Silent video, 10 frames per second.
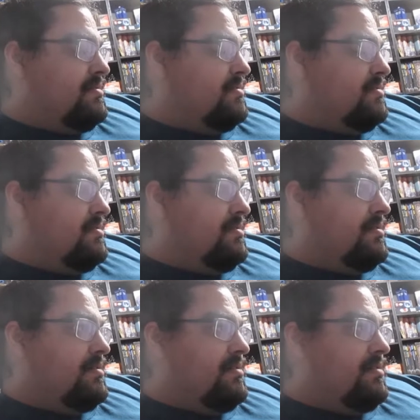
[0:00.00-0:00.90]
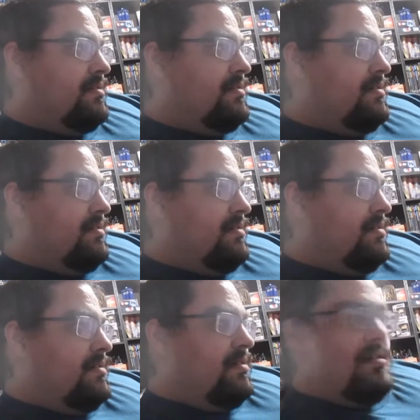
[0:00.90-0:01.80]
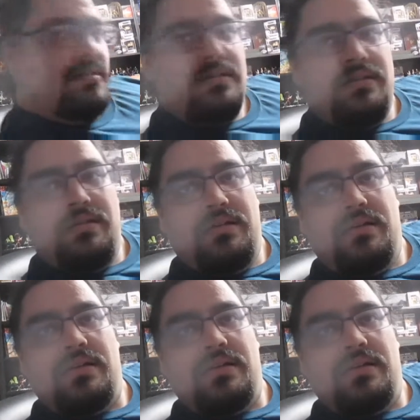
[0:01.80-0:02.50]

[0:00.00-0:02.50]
(silence)